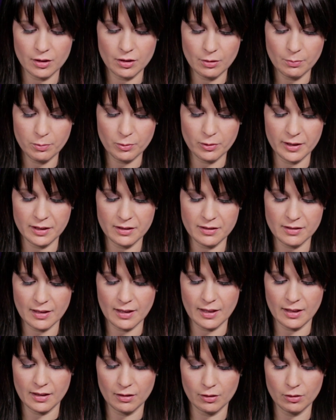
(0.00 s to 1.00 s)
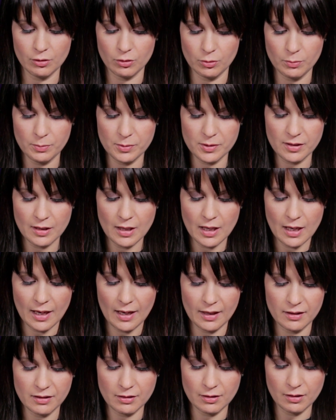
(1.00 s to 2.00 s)
cue points and loops,
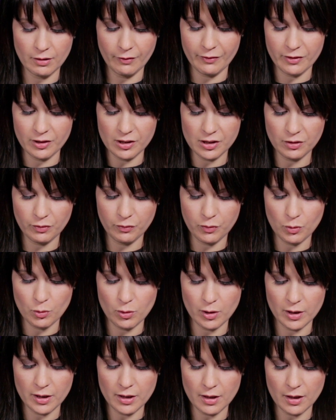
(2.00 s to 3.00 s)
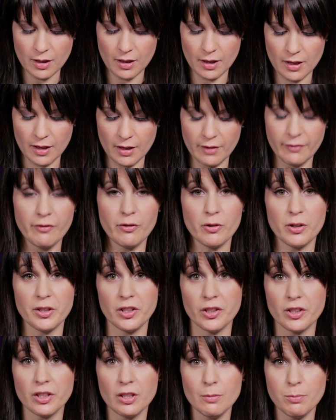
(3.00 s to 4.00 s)
and the first 4 are for
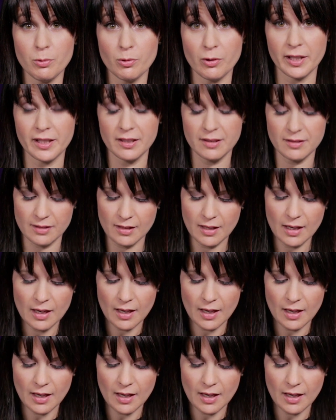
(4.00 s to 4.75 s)
your cue points,